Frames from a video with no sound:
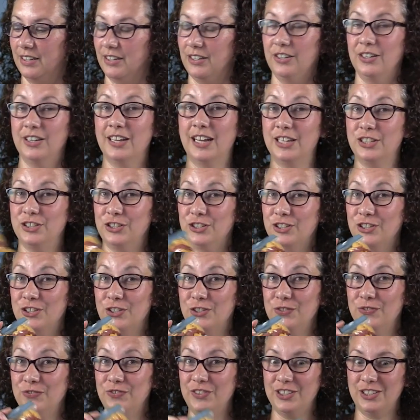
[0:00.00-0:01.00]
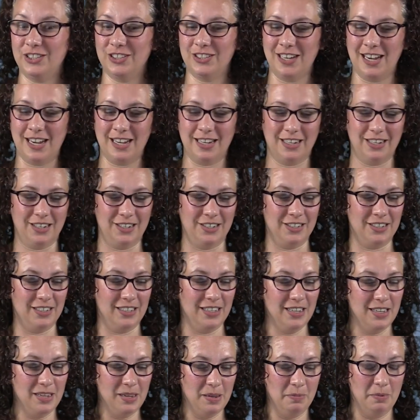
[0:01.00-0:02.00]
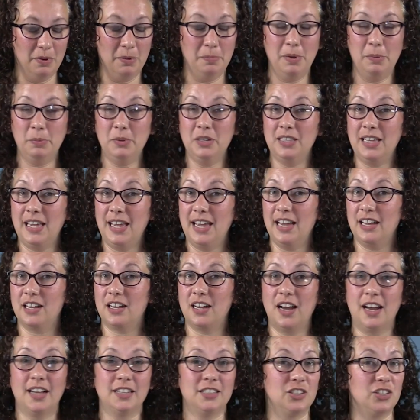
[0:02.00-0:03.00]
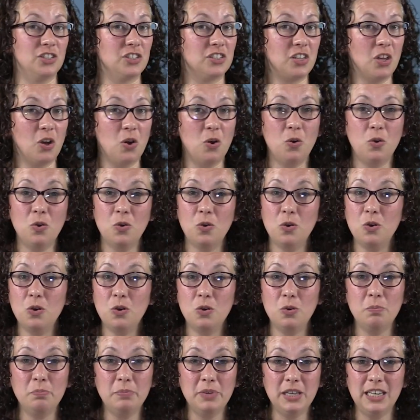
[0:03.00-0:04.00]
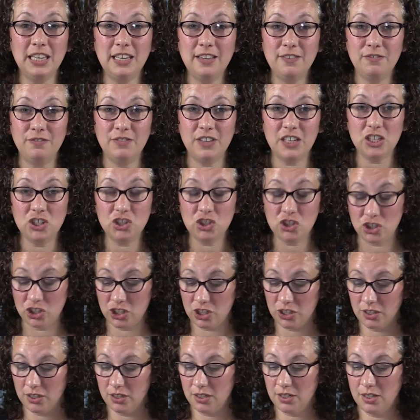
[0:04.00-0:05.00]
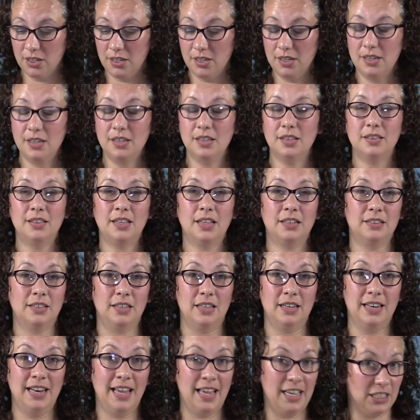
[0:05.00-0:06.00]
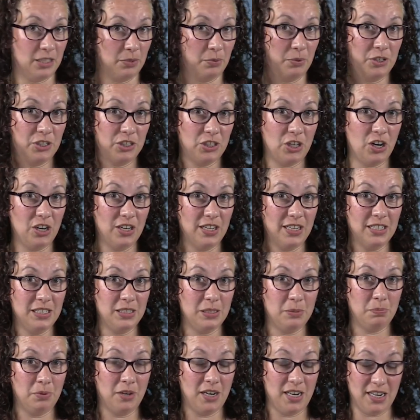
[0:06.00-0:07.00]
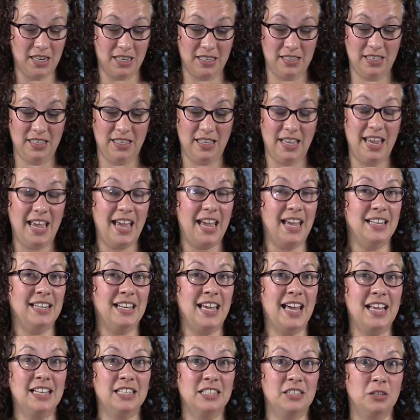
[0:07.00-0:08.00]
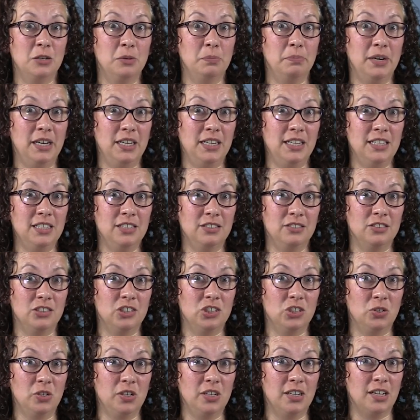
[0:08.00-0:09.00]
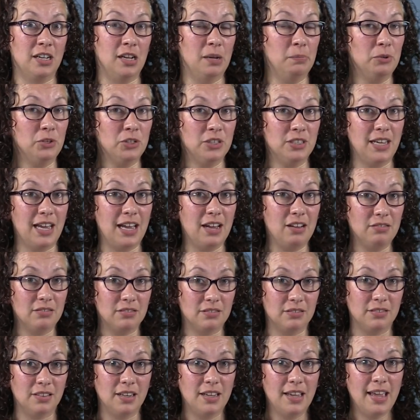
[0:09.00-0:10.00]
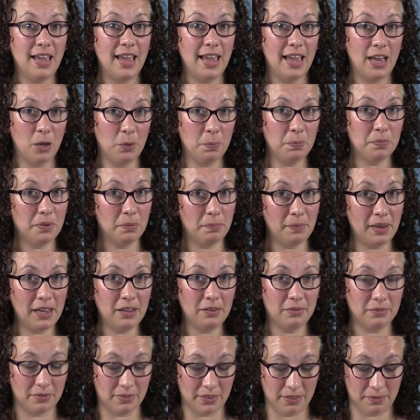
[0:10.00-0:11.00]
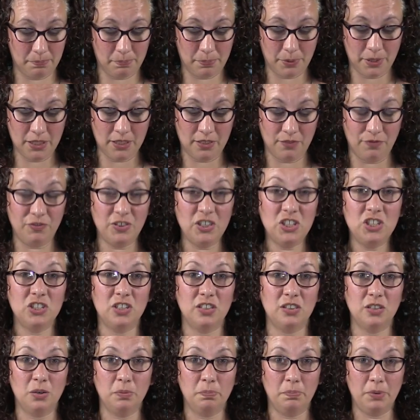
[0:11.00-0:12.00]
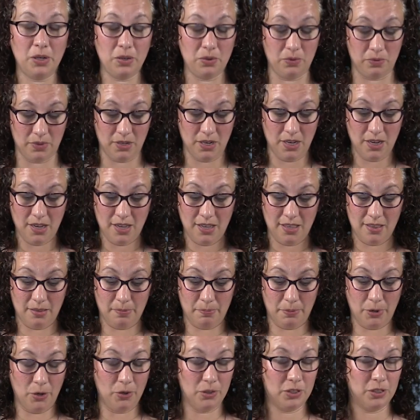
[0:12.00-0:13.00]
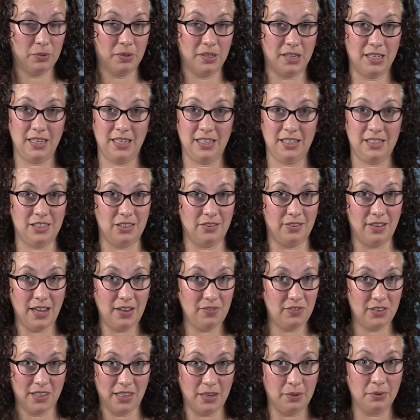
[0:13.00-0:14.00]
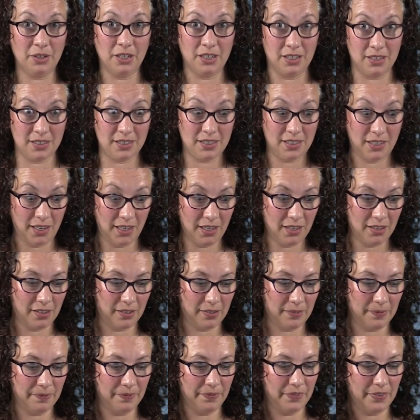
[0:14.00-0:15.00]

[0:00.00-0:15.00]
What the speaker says: You got your goldfish crackers. Remember they had caught so many fish that the nets were starting to break, and then they had to ask their buddies on the shore to come on out and help them out and put the fish in their boat. The boats were getting so heavy they were going to sink.